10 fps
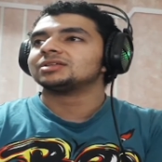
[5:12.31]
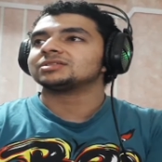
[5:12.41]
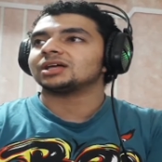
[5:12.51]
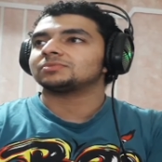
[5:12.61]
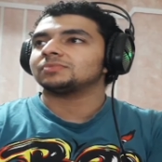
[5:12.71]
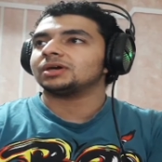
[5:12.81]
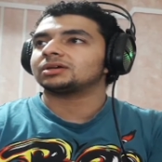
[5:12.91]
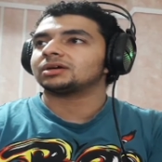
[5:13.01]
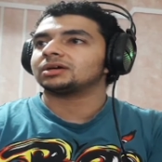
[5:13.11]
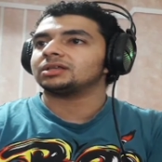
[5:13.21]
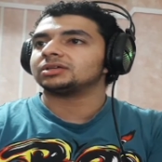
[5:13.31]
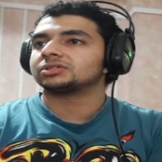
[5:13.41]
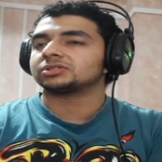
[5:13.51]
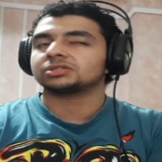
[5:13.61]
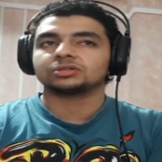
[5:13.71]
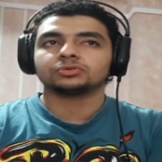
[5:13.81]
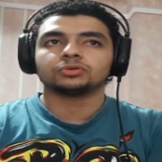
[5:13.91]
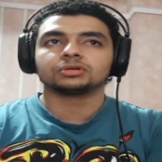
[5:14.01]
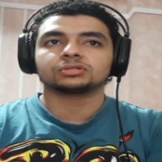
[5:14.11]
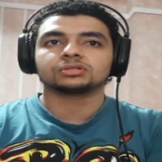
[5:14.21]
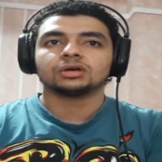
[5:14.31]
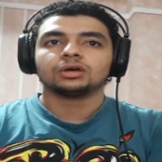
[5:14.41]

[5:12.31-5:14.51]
that make a really interesting coolers